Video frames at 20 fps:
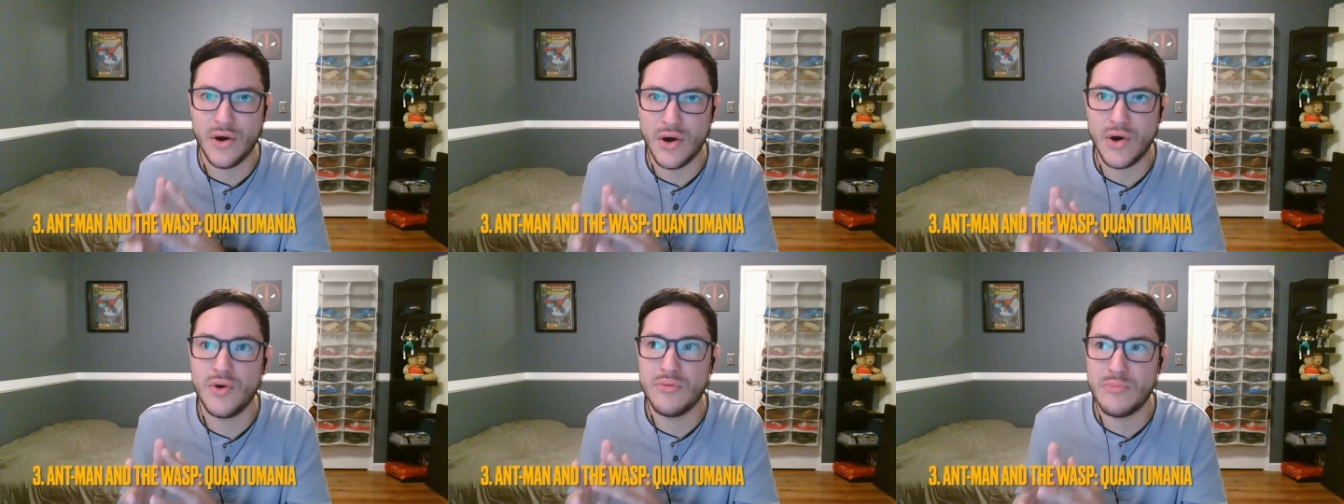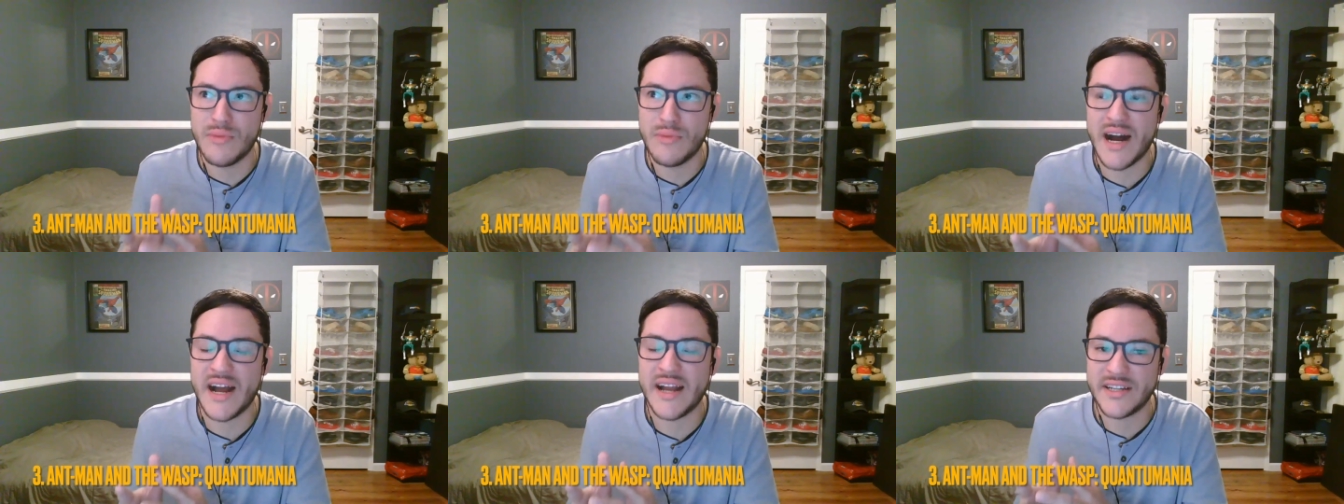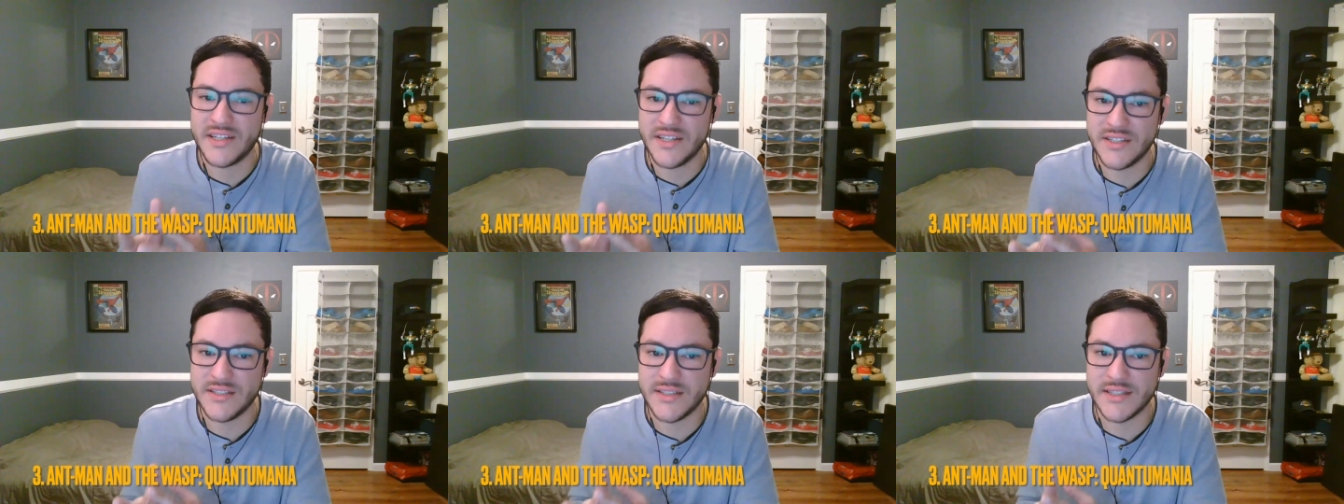oh my
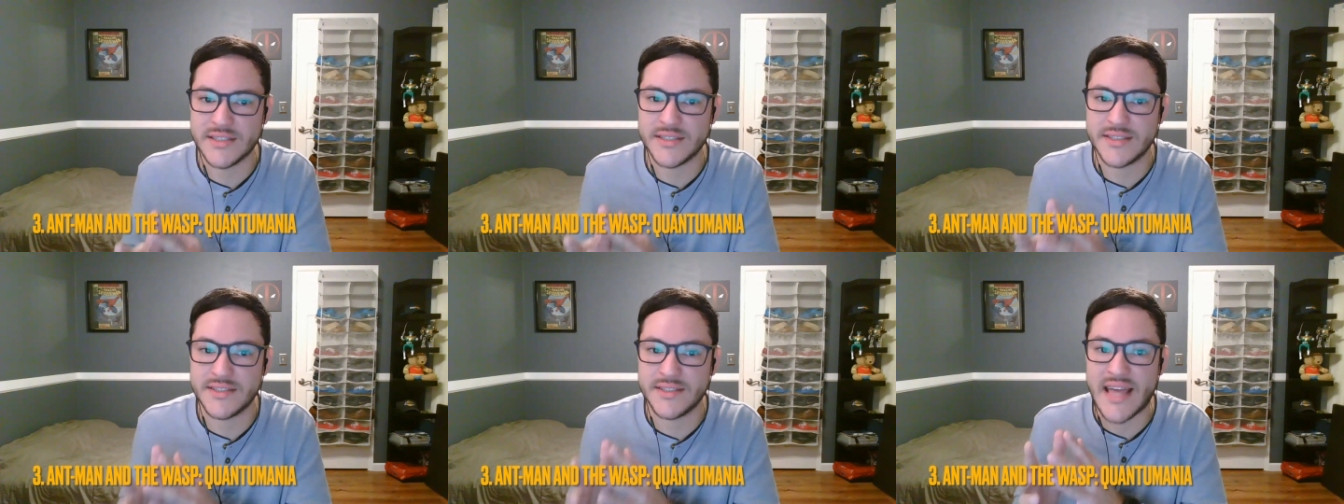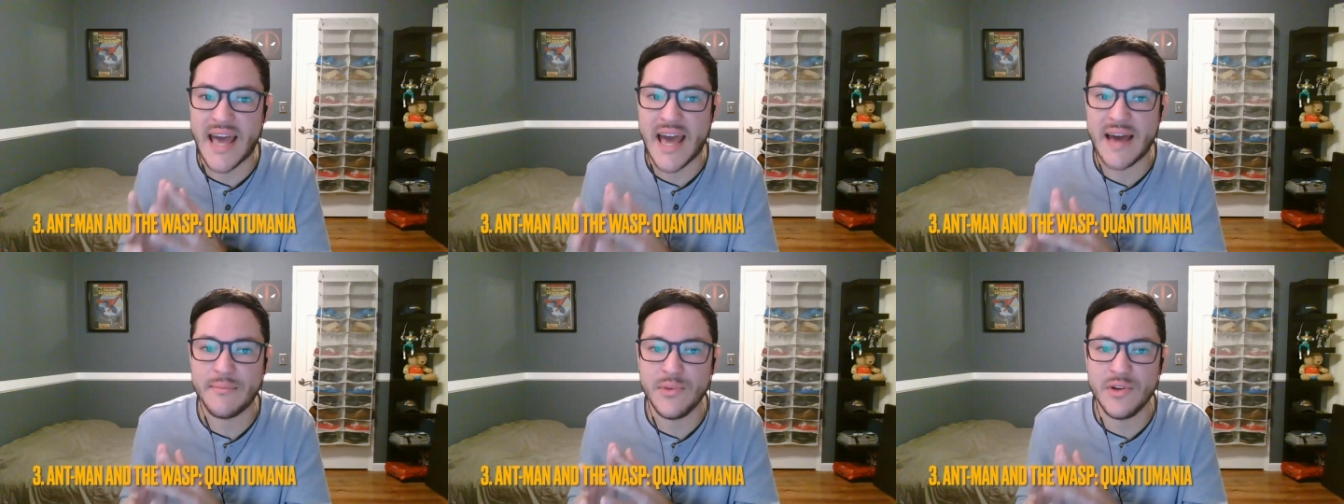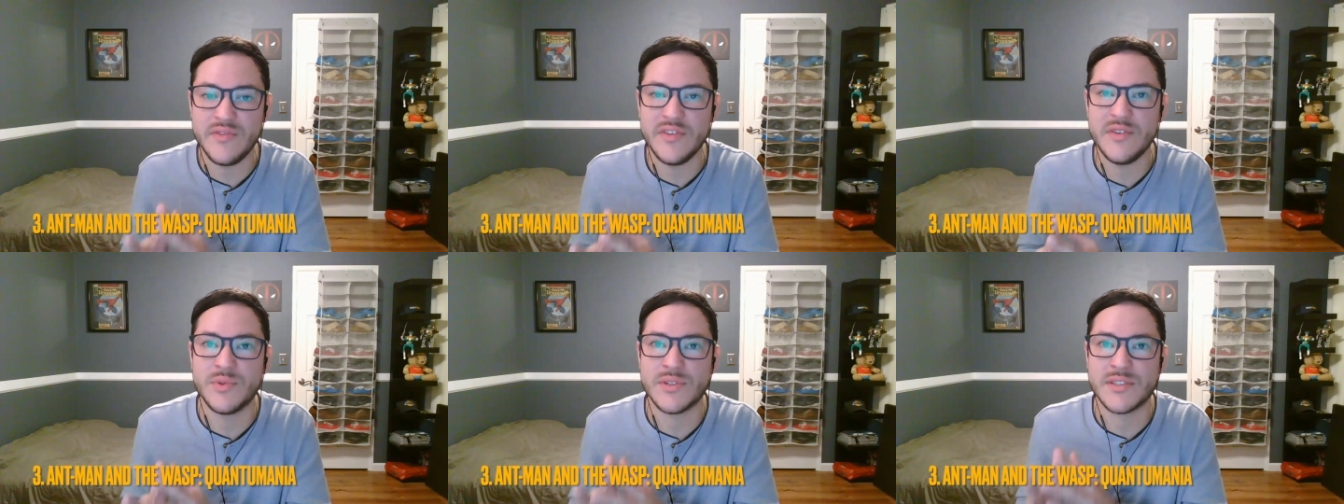goodness, that
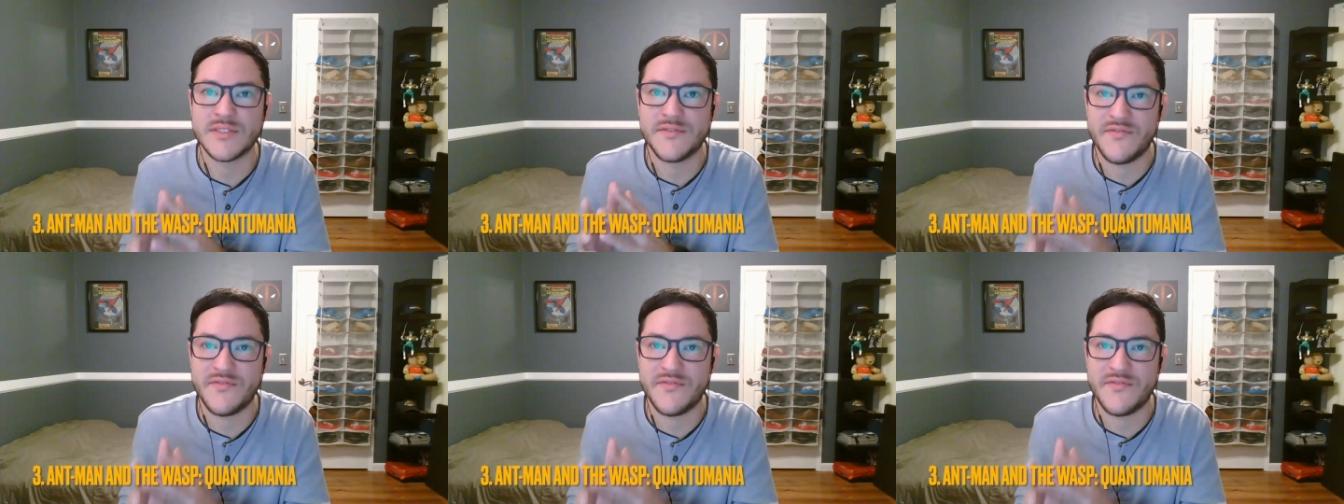movie was